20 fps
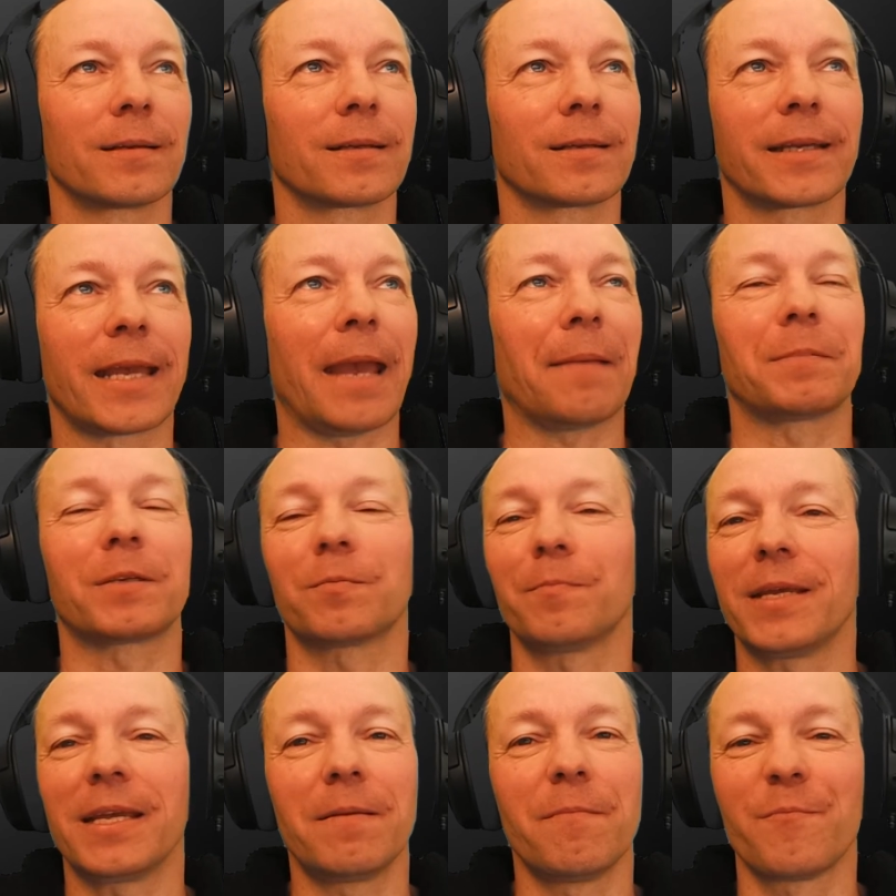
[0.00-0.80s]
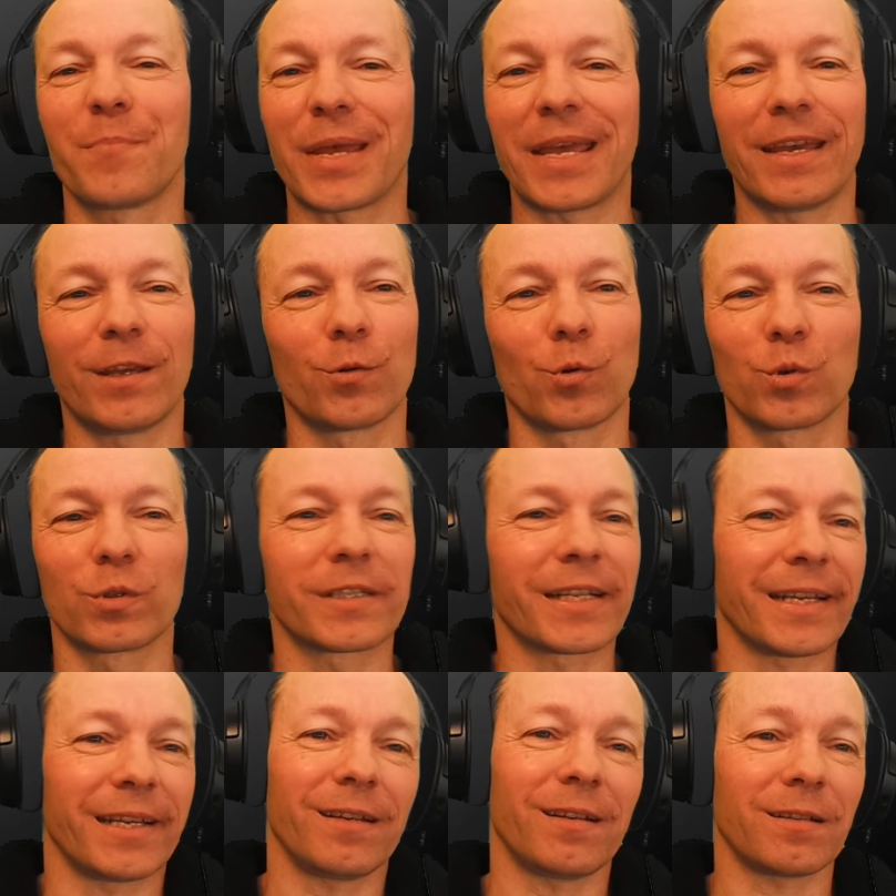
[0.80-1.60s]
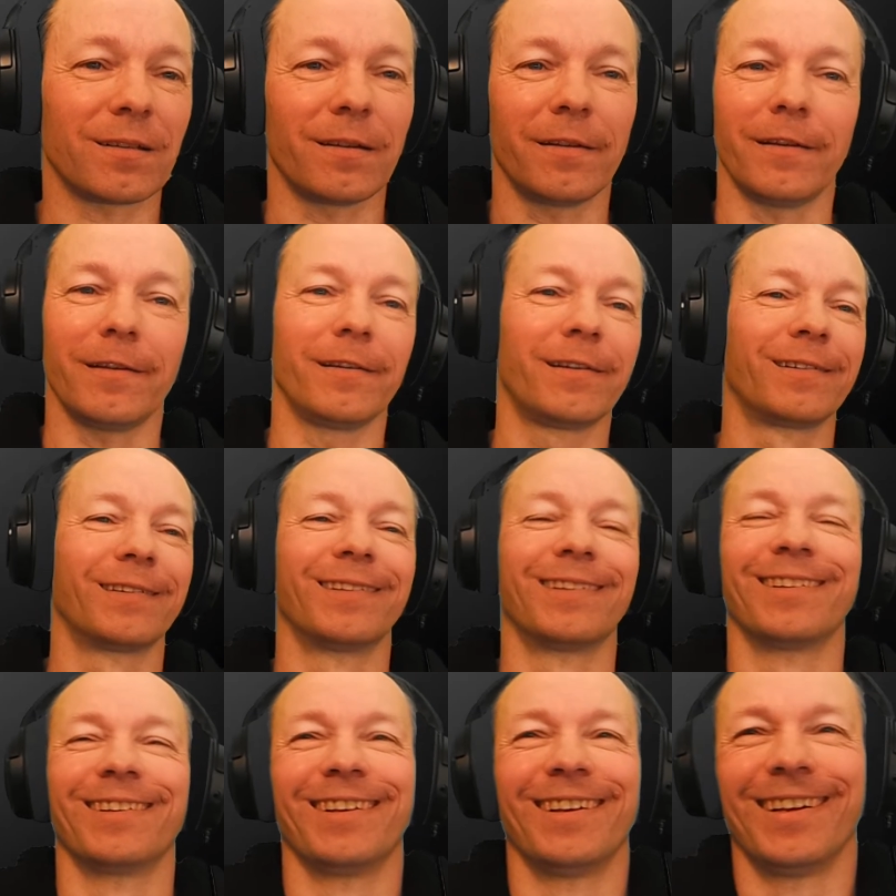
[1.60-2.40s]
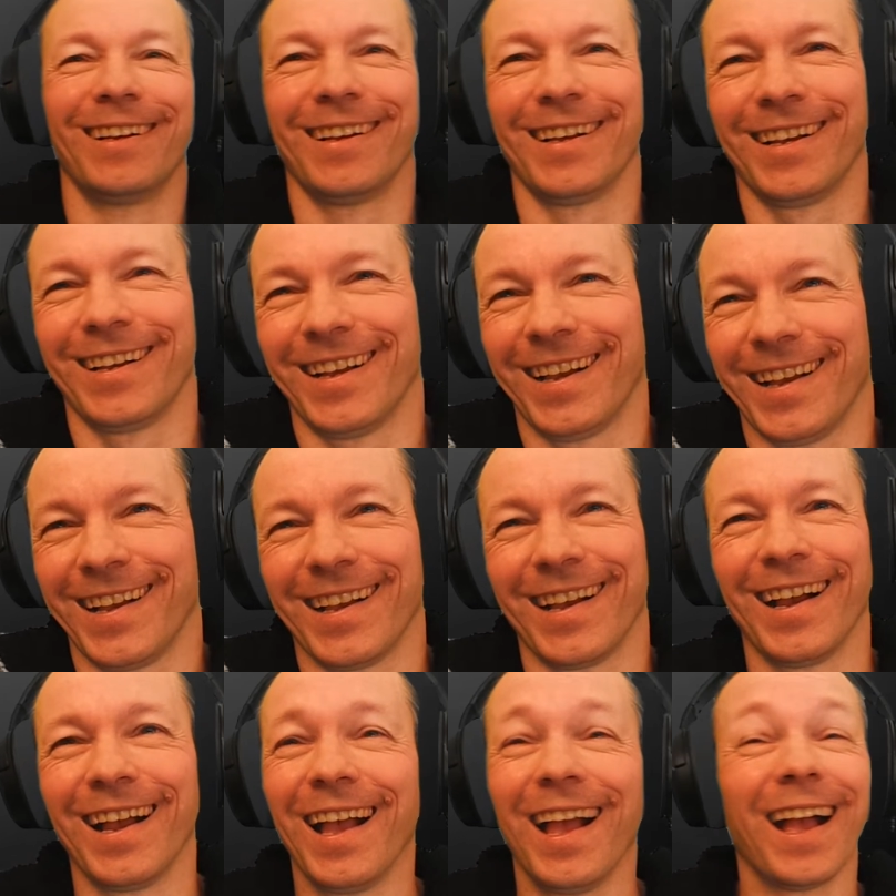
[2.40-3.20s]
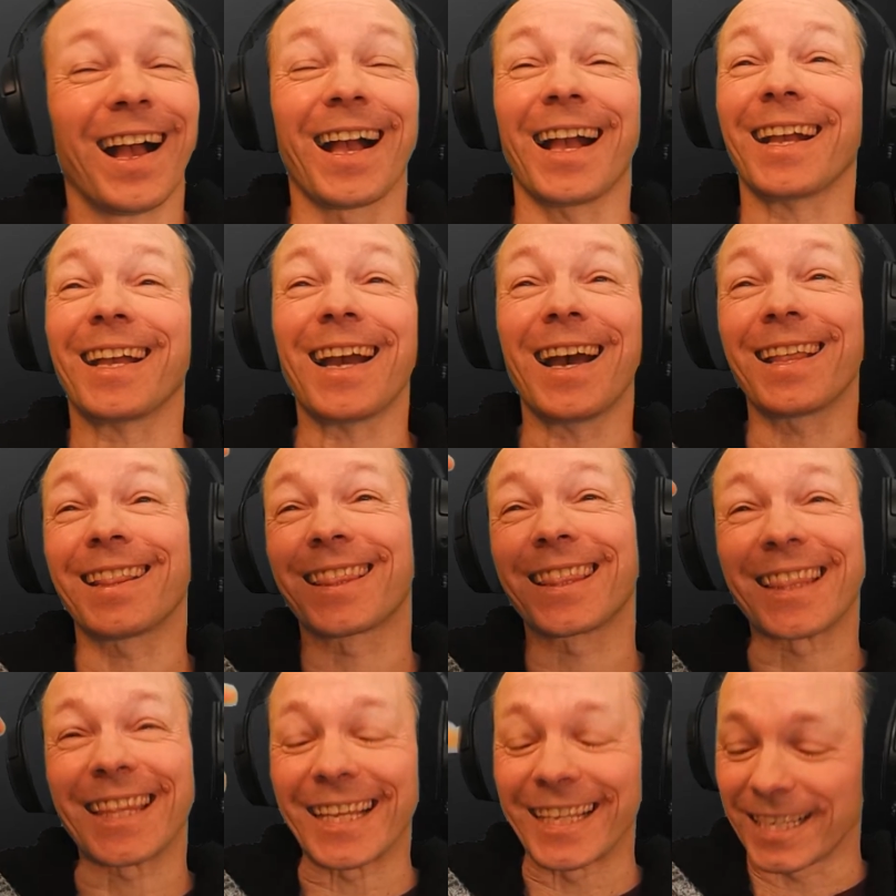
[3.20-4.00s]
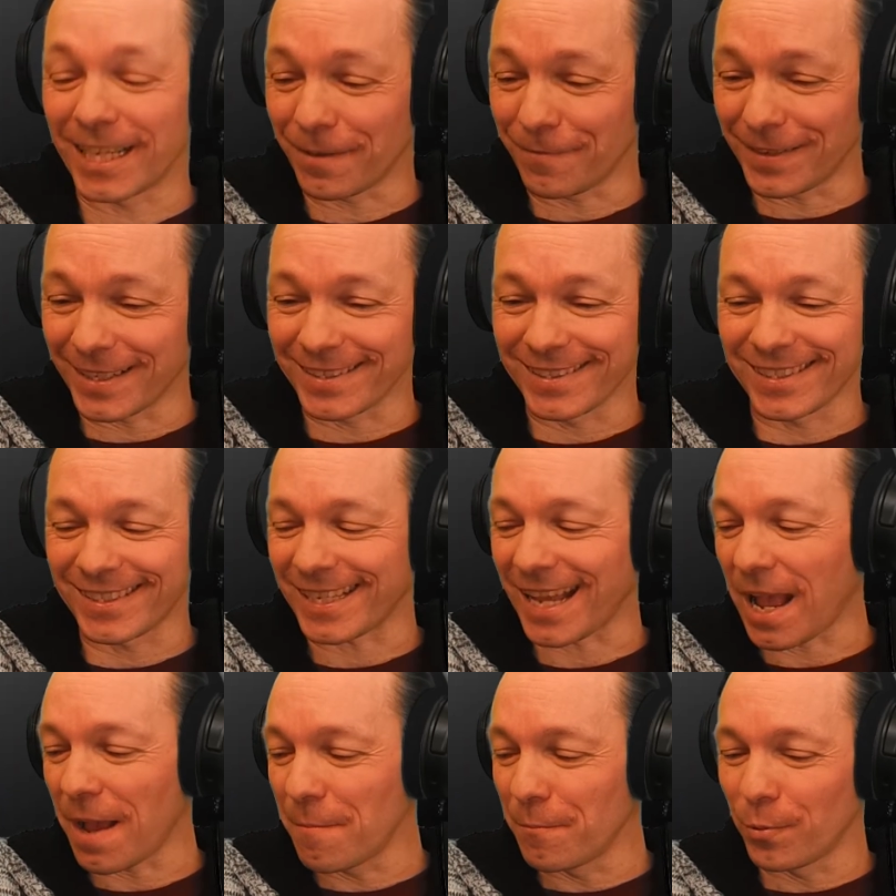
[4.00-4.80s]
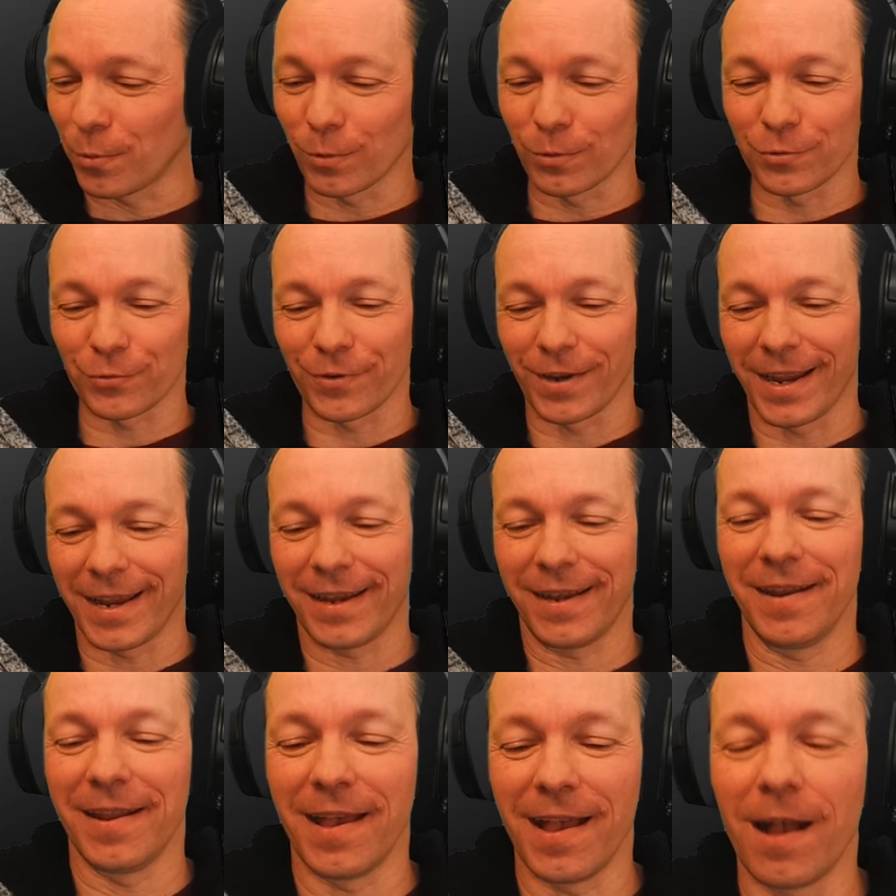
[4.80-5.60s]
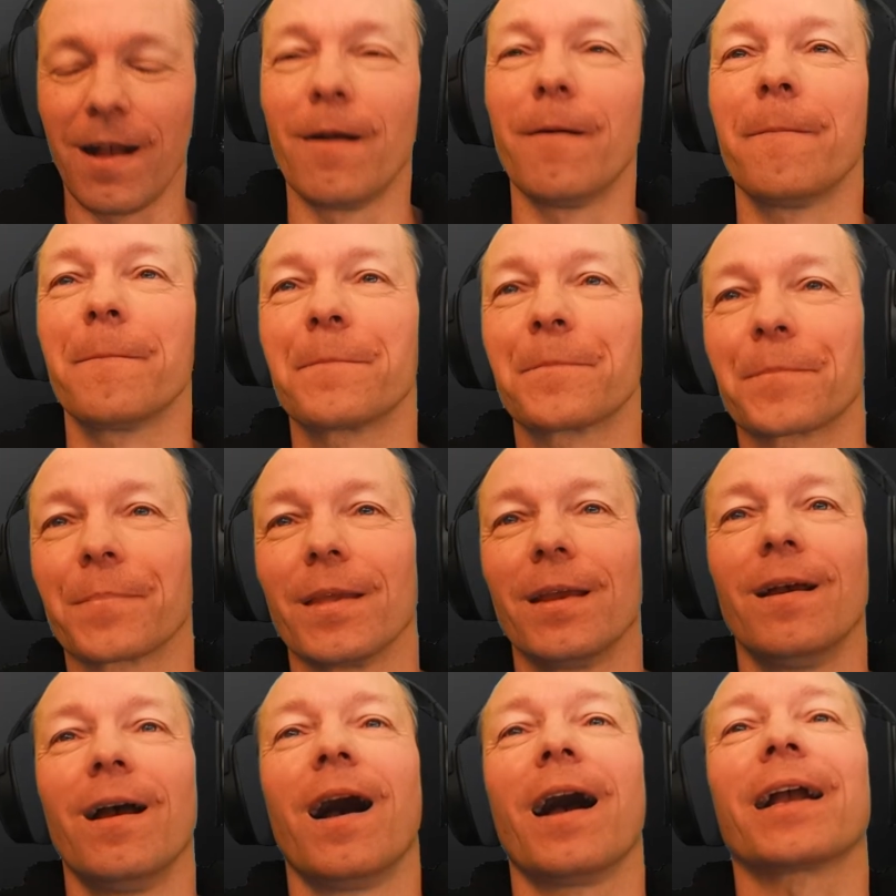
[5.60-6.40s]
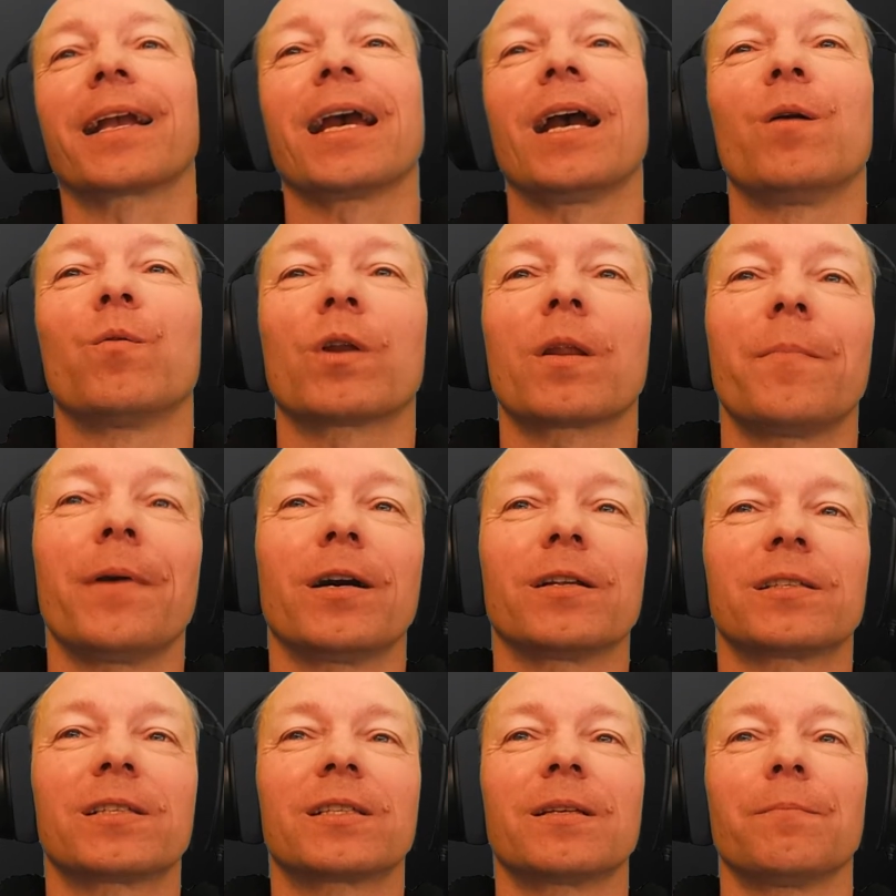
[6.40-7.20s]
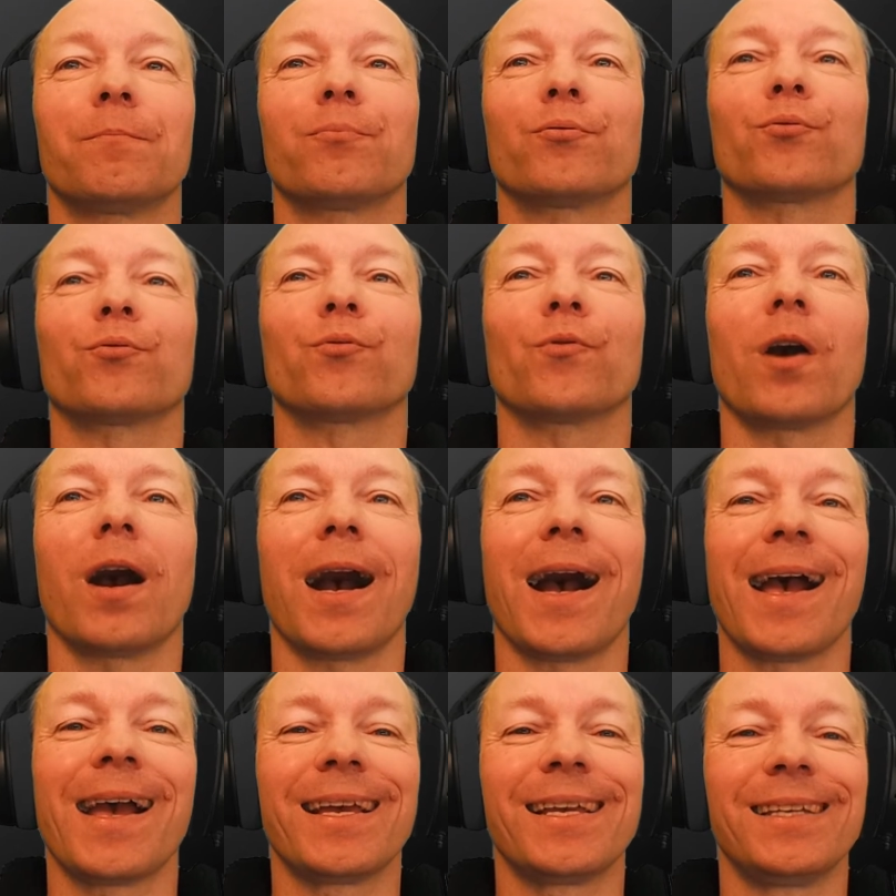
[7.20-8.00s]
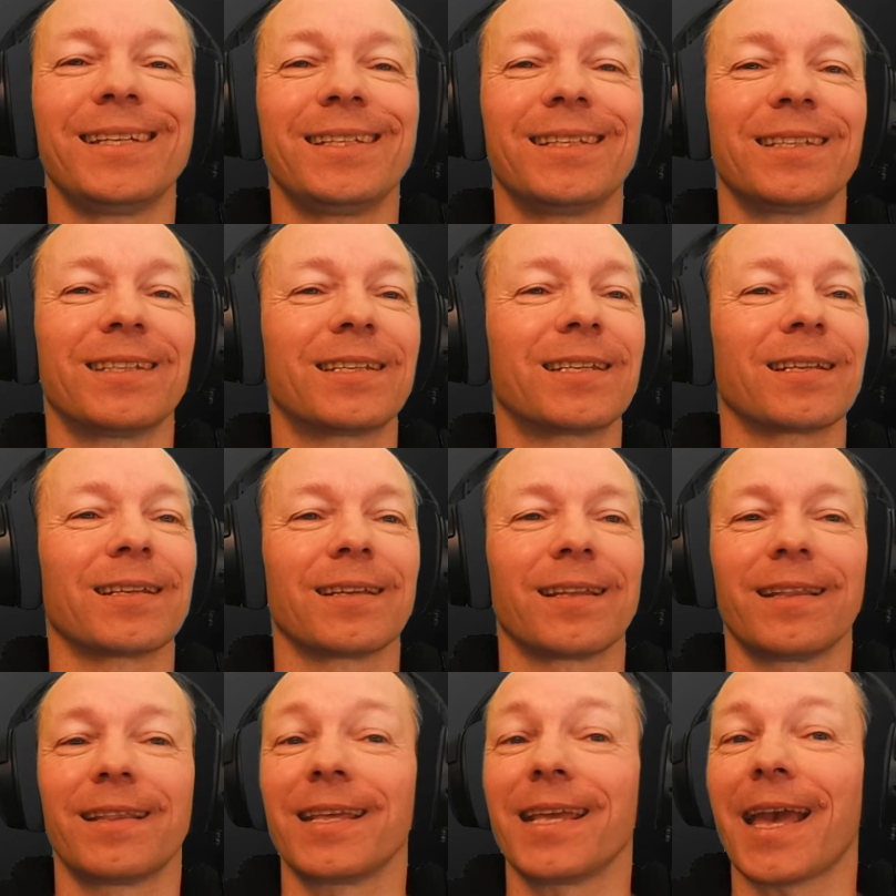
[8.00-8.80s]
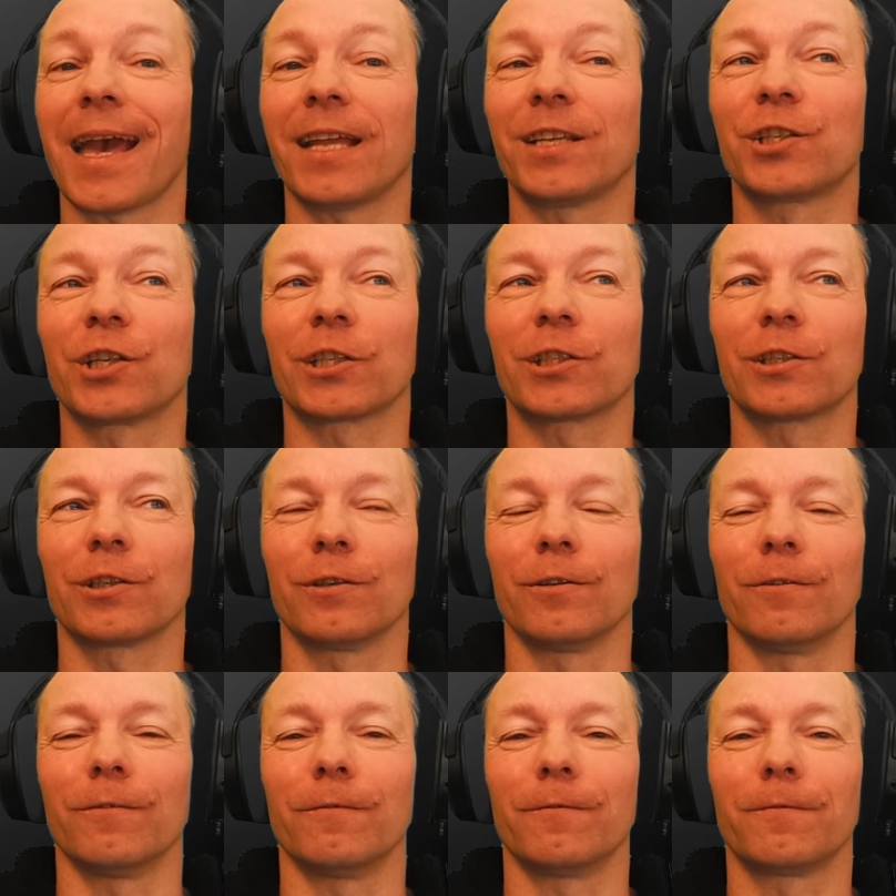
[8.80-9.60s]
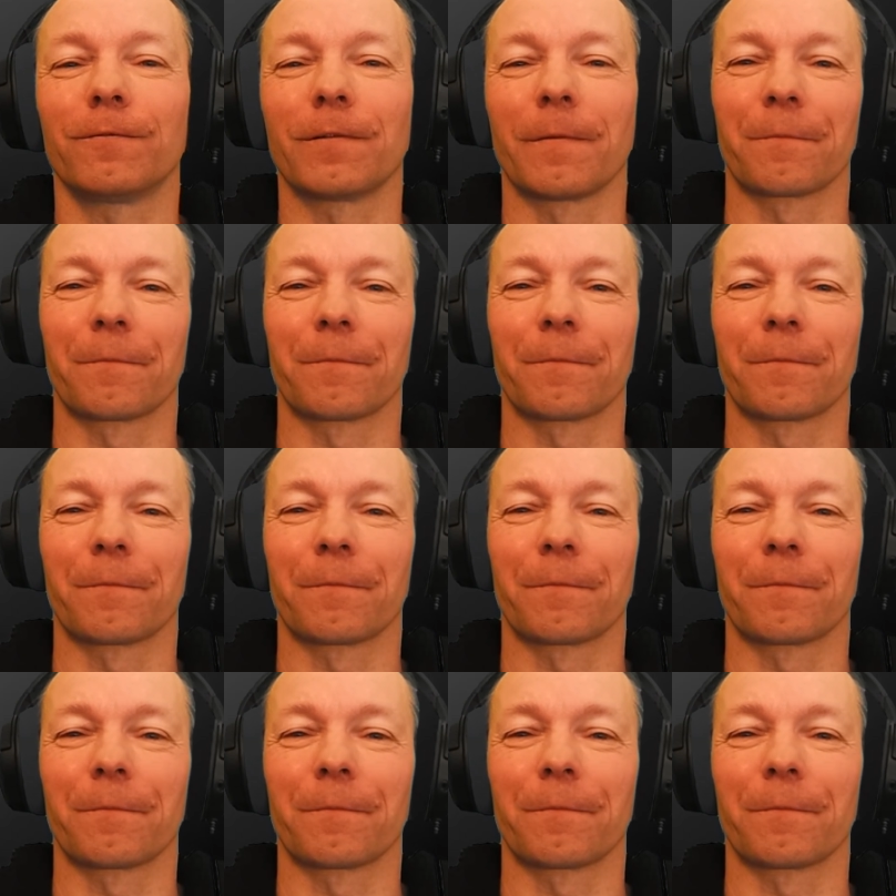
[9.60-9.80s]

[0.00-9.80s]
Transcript: kept me in bed all day. I don't know. I can't think of examples right now. Okay, what about surprised? The adjective.